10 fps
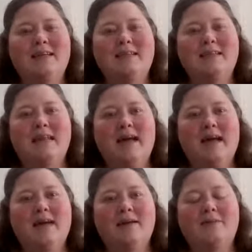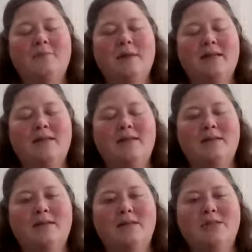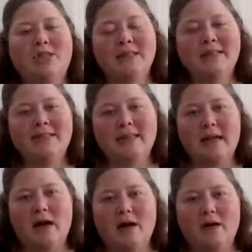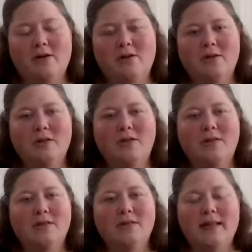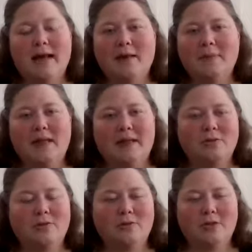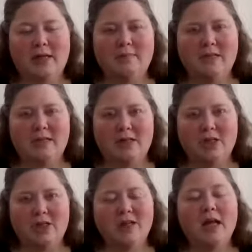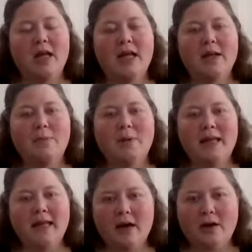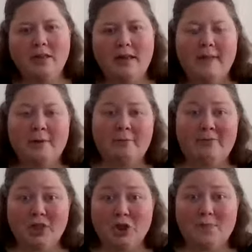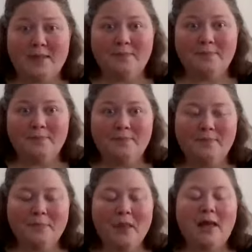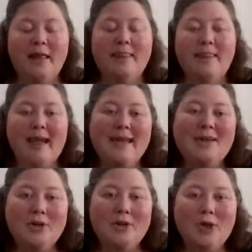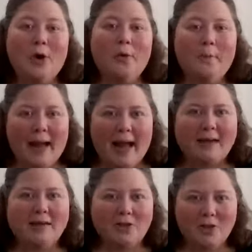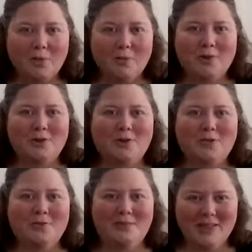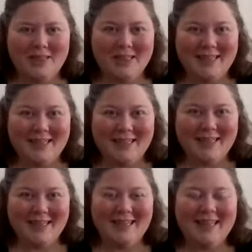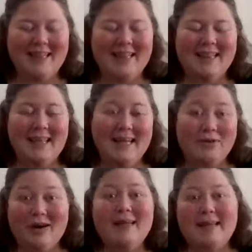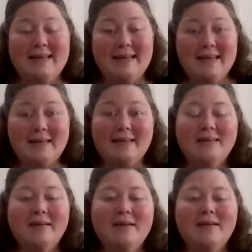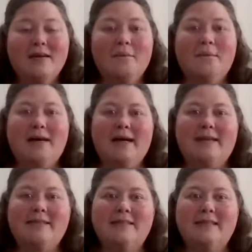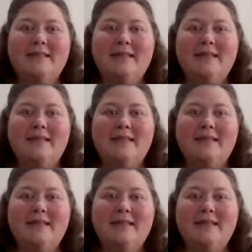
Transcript: is that when Jesus called Simon, Andrew, James, and John, when he called them, they were fishermen. They could go back to commercial fishing later, and they did, but